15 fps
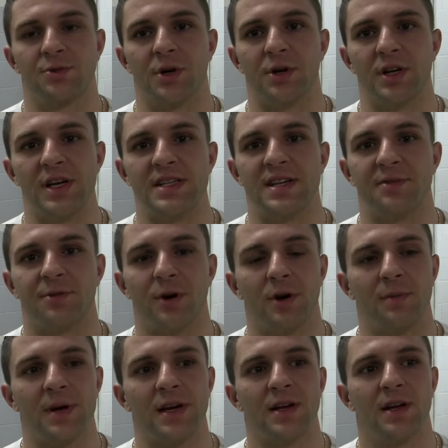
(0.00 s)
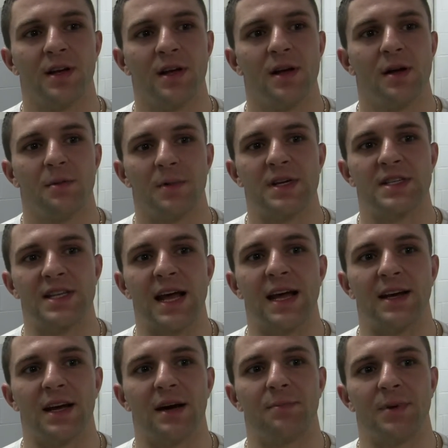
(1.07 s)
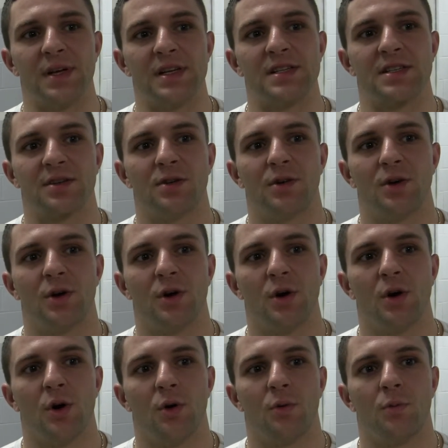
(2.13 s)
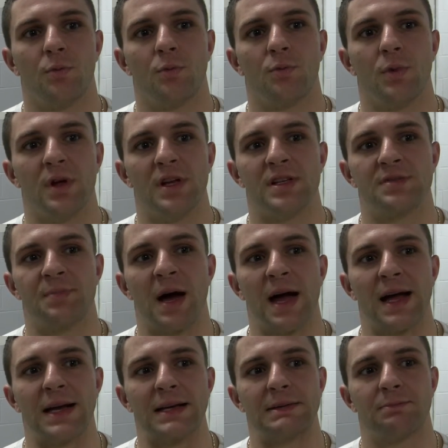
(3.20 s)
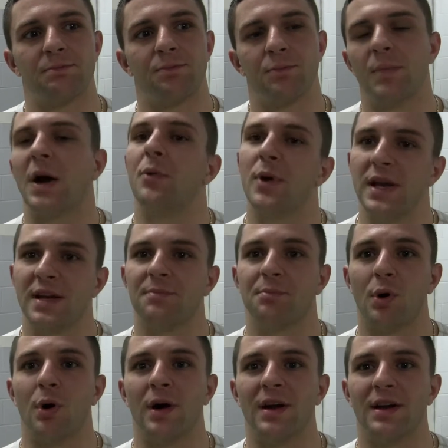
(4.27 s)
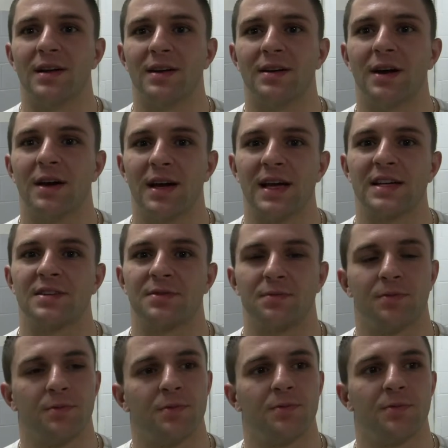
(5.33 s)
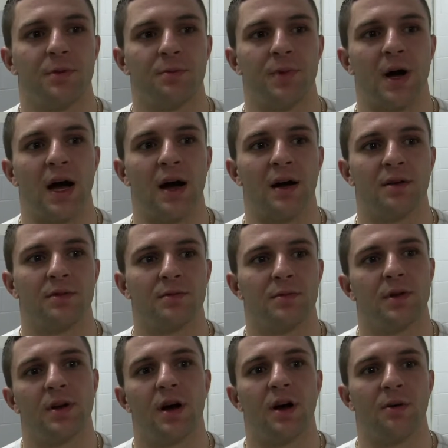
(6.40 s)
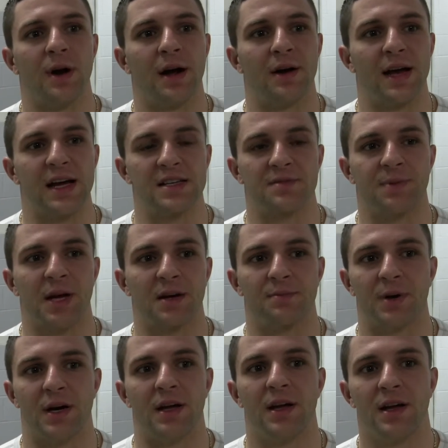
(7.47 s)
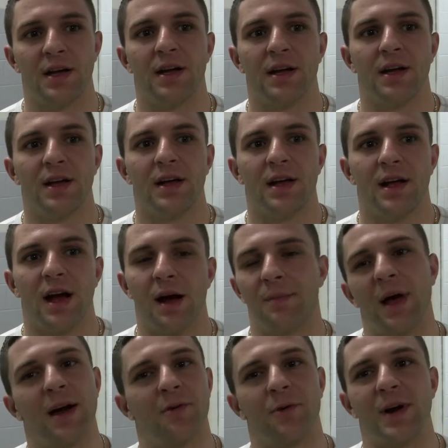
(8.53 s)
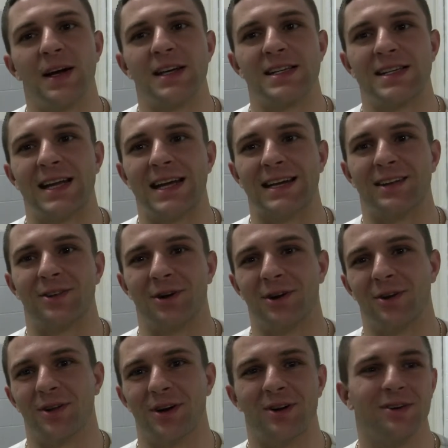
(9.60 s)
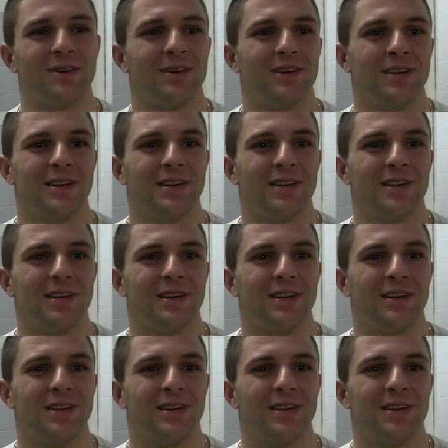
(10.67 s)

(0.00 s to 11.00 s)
was real easy for me. My stand-up is is my my weak point, I guess, from uh, an all-around aspect. But I'm not afraid to stand and throw, though.